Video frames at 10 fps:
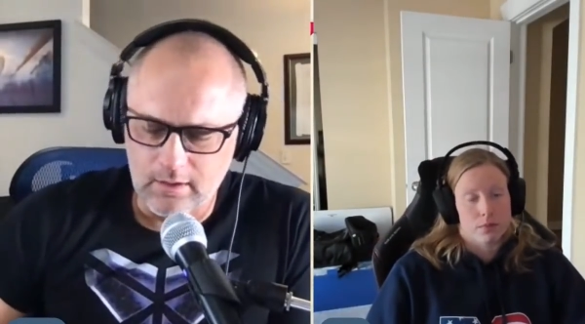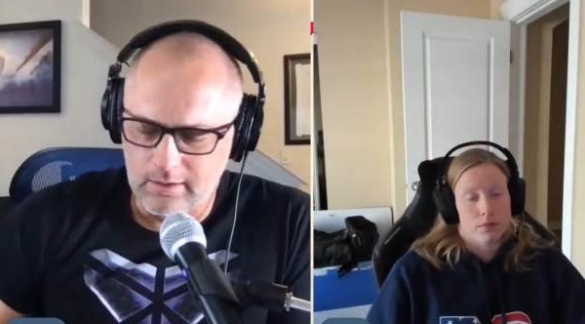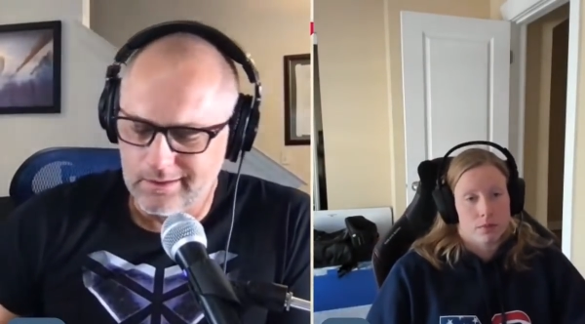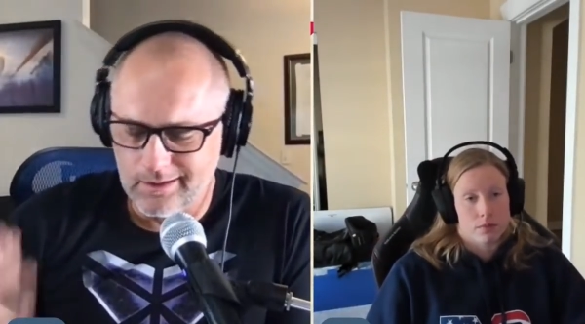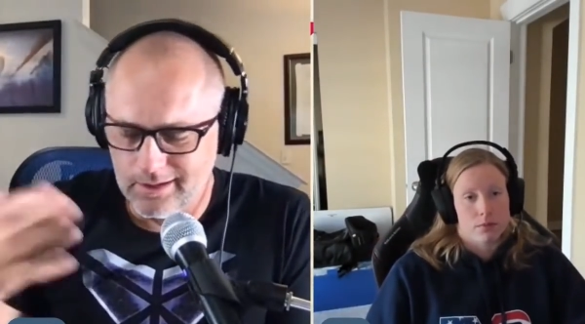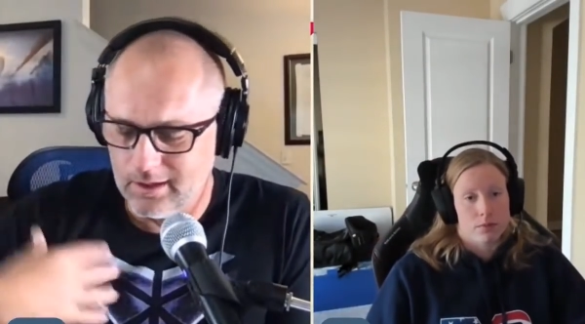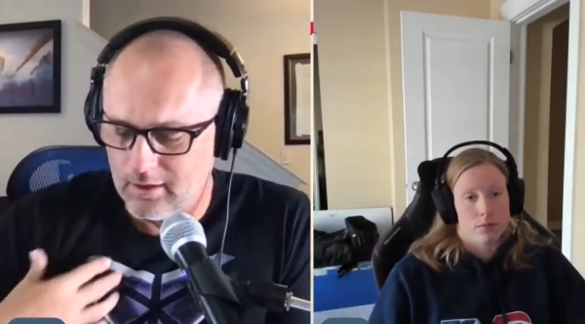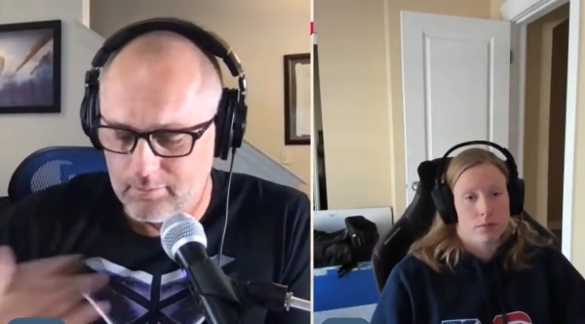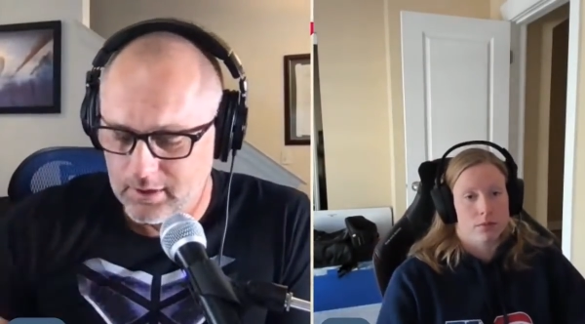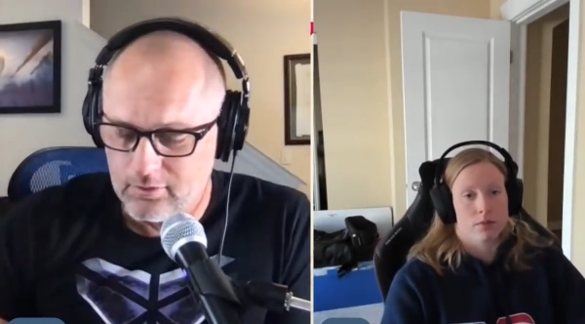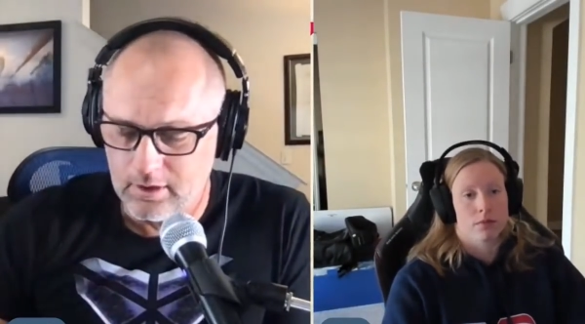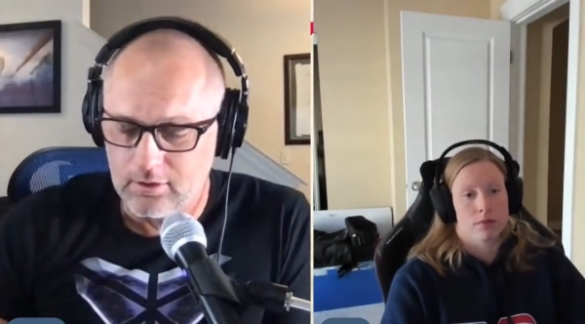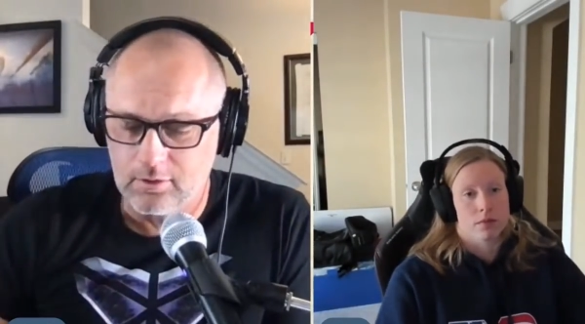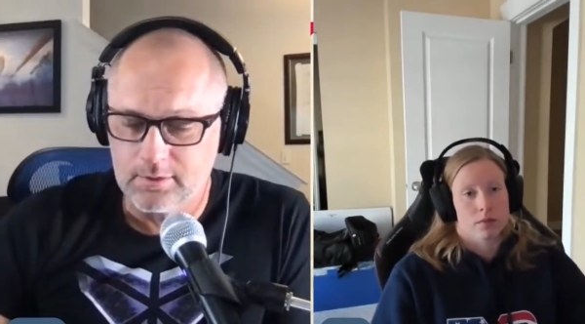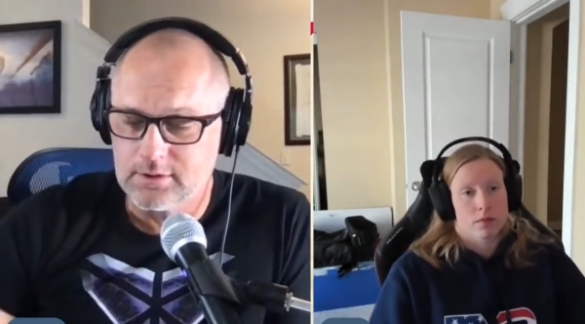Speaker 1: And again, I've been
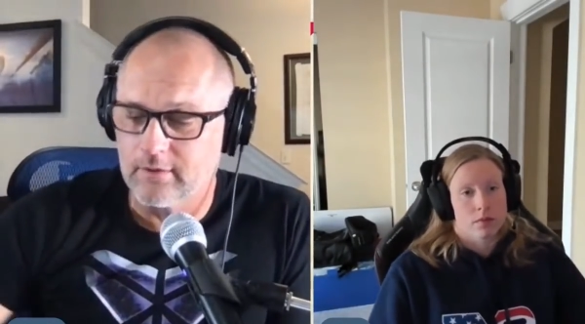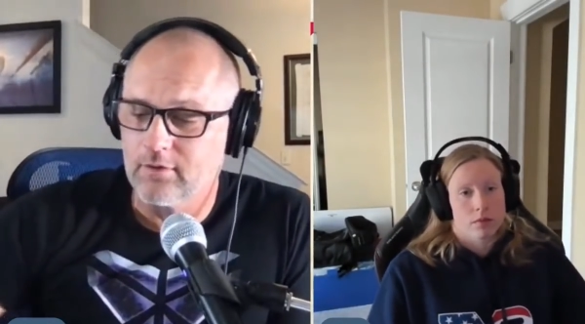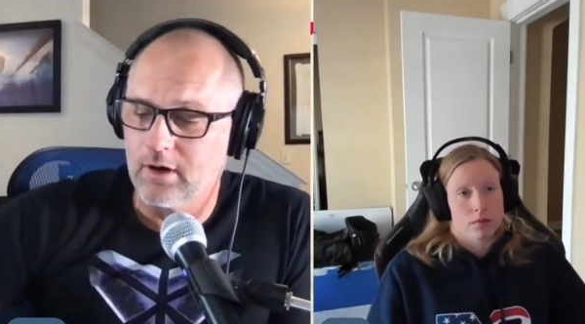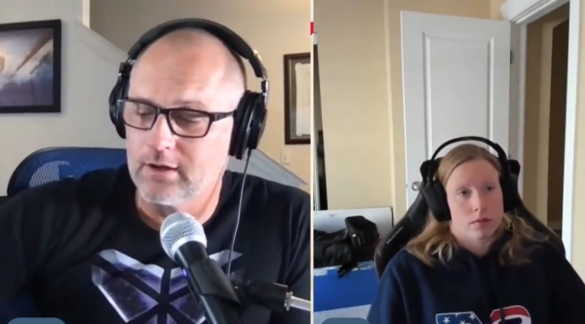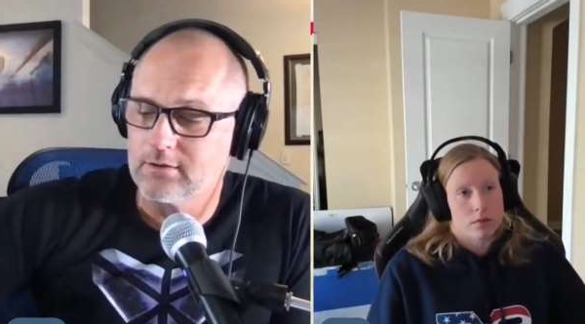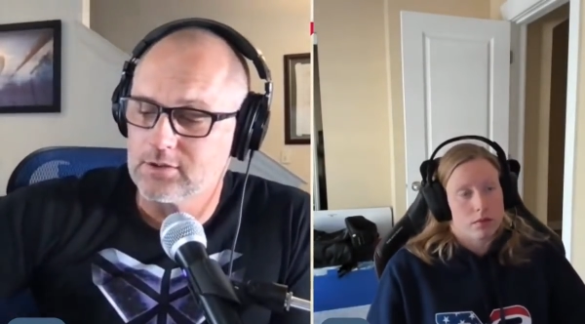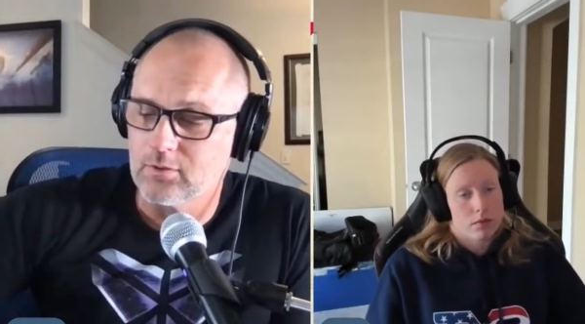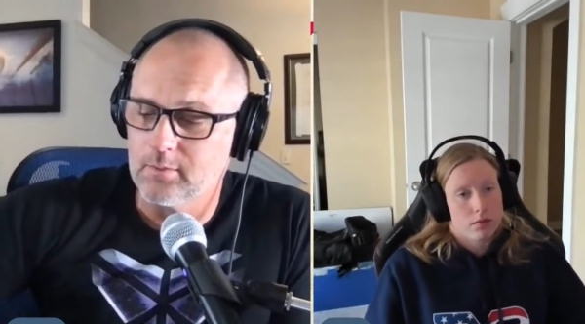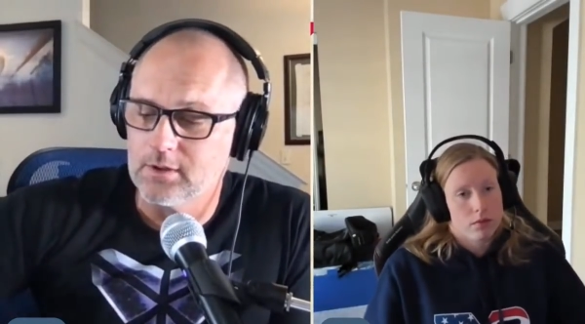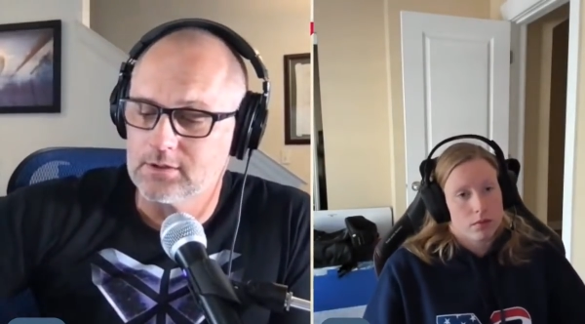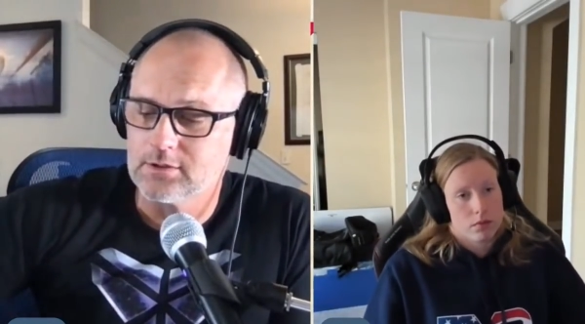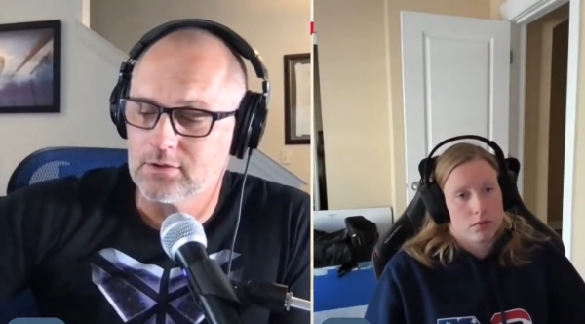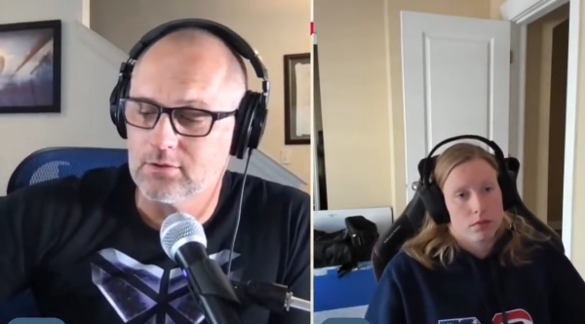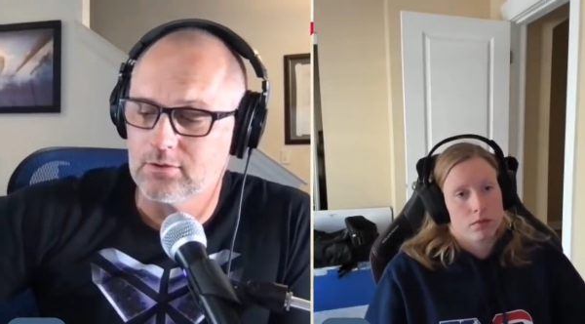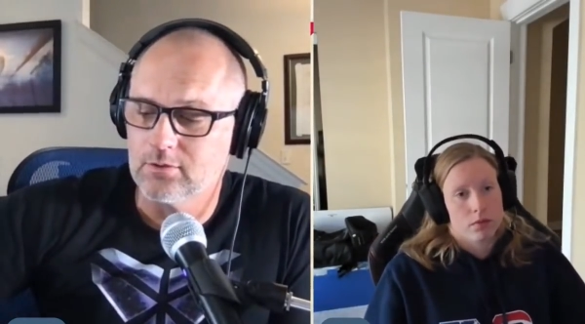critical because I've got swimmers
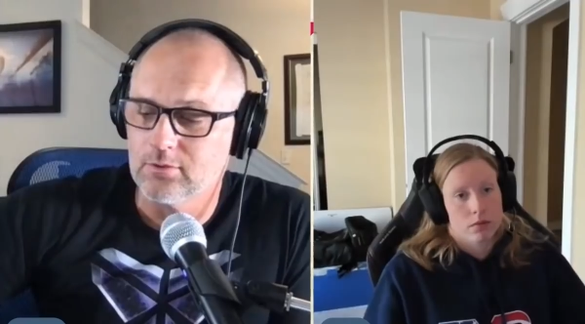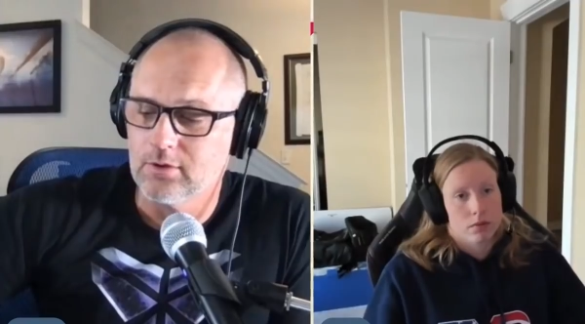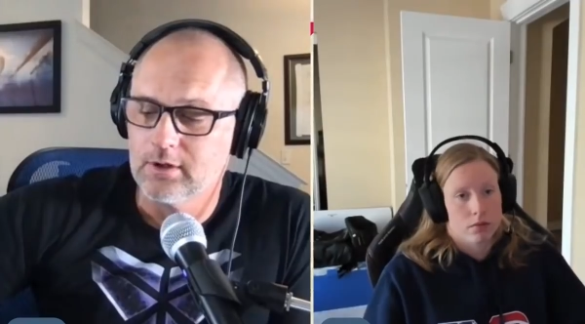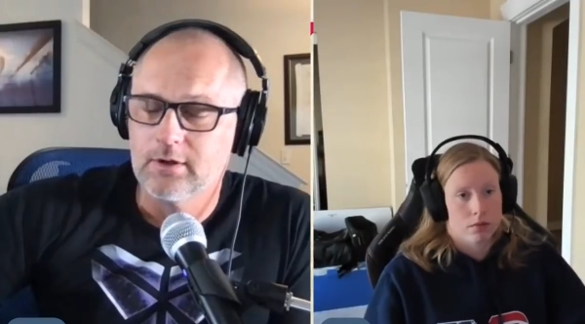who